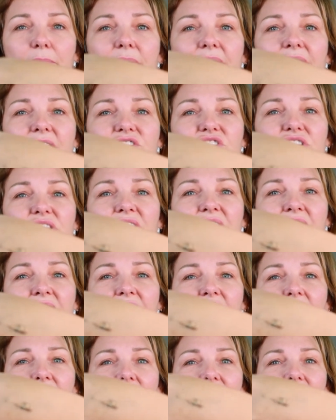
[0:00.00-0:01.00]
action,
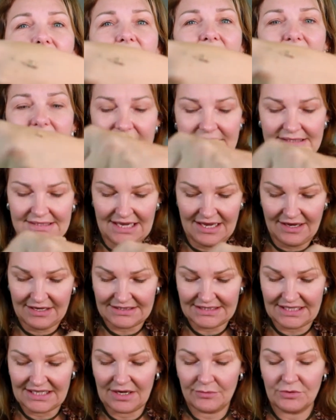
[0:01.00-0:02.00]
and that is
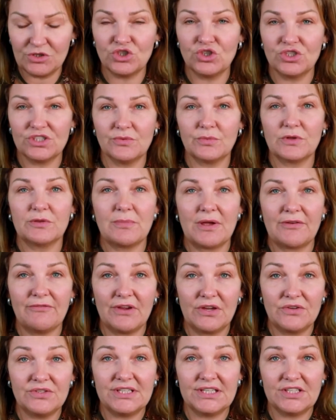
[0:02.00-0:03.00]
it. And I would use it with my
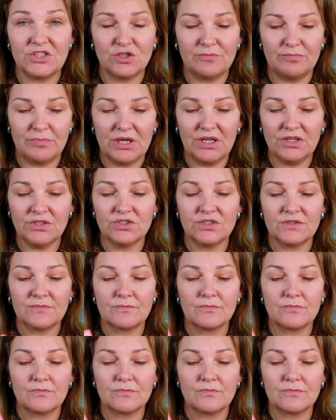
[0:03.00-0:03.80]
foundation brush.